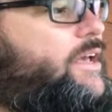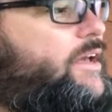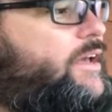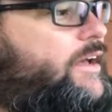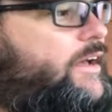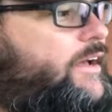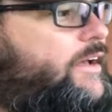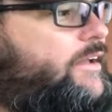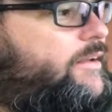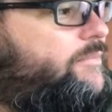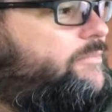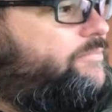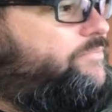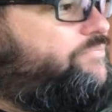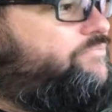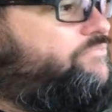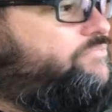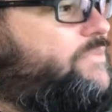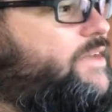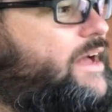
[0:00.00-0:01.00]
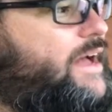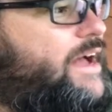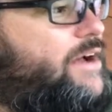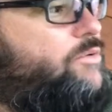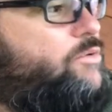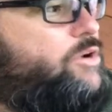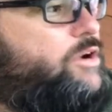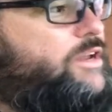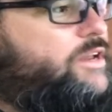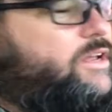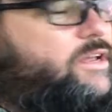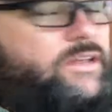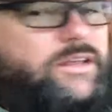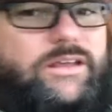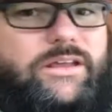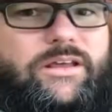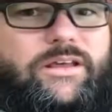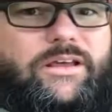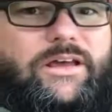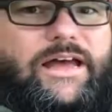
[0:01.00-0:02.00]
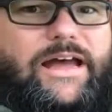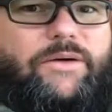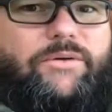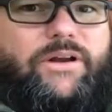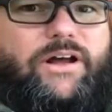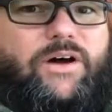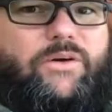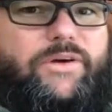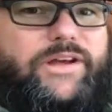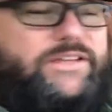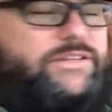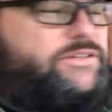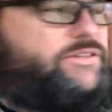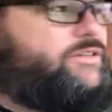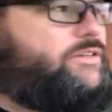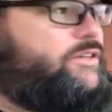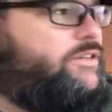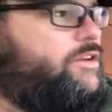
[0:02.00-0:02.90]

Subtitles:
I would always,